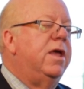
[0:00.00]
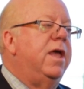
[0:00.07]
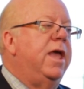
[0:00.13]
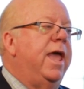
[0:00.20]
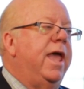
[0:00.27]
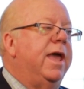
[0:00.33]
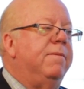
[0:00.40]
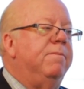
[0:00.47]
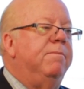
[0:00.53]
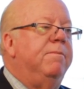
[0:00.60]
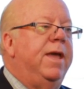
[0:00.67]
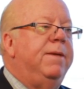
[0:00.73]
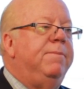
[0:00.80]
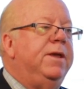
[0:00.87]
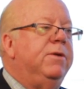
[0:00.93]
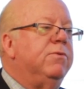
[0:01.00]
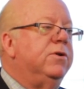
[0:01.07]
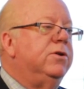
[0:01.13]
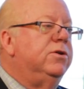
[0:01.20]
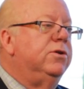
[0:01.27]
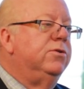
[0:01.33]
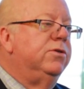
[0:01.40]
and maybe
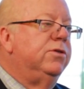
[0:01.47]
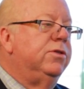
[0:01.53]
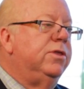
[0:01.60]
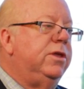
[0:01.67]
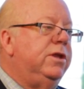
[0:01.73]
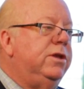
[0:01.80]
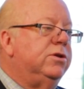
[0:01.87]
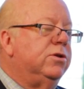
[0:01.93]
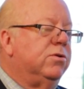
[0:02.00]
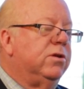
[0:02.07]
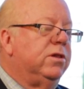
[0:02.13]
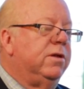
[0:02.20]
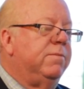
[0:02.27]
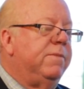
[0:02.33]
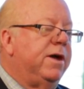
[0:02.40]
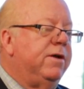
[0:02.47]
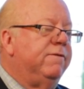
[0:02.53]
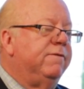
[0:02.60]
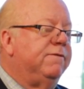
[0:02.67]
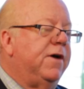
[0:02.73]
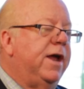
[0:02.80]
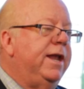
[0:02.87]
reduce the total
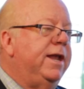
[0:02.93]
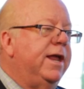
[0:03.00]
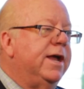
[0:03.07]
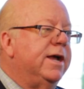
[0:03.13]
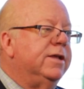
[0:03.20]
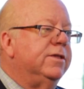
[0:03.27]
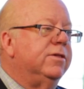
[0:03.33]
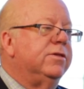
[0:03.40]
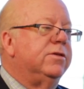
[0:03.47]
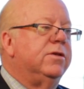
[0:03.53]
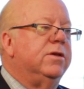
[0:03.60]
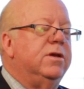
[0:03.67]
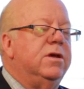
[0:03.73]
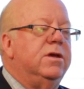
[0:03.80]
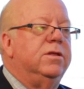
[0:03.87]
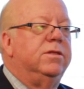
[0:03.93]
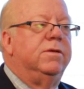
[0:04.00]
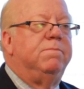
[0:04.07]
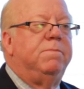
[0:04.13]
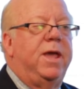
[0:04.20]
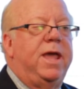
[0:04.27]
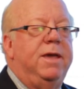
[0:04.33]
amount financed. The
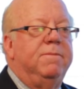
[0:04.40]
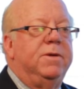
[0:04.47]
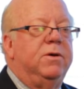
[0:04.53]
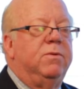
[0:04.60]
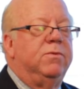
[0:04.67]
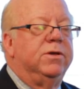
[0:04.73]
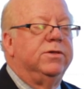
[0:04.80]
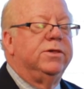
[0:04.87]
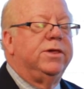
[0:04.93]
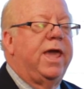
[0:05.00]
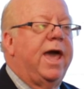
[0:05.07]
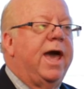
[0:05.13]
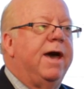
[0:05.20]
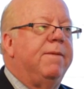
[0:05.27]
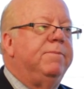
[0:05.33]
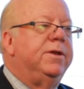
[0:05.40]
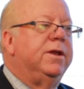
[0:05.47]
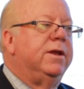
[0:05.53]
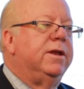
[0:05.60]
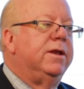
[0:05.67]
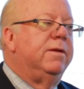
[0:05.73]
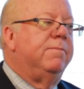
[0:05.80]
payment was capped
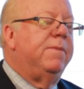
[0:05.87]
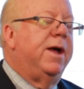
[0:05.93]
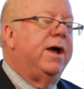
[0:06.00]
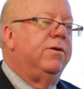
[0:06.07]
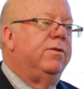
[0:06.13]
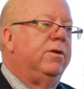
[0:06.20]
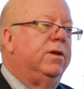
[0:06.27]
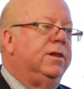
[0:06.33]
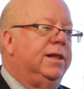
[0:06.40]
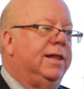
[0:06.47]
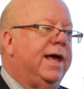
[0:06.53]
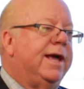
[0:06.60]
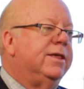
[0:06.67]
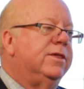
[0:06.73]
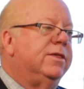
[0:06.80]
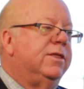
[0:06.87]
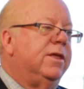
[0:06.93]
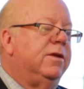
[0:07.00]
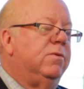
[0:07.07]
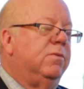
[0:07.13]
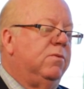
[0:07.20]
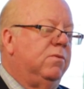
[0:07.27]
at an amount less
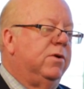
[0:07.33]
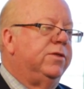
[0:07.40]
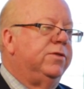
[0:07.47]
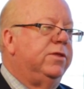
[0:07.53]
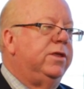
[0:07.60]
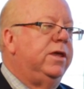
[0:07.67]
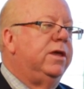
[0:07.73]
than what the